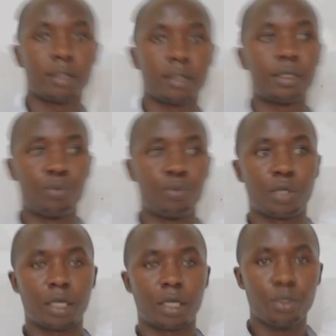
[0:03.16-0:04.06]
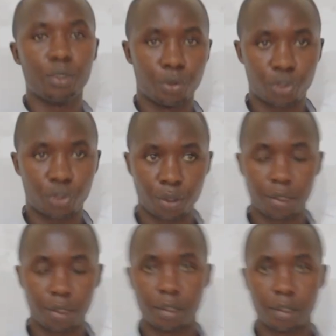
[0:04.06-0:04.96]
CPA Edwin
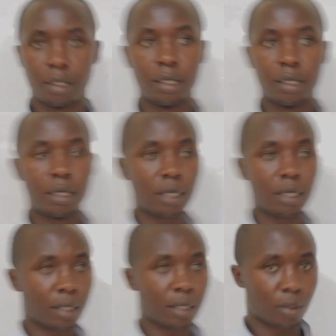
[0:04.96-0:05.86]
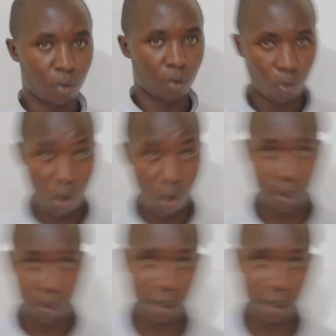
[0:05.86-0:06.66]
Ochoi, who always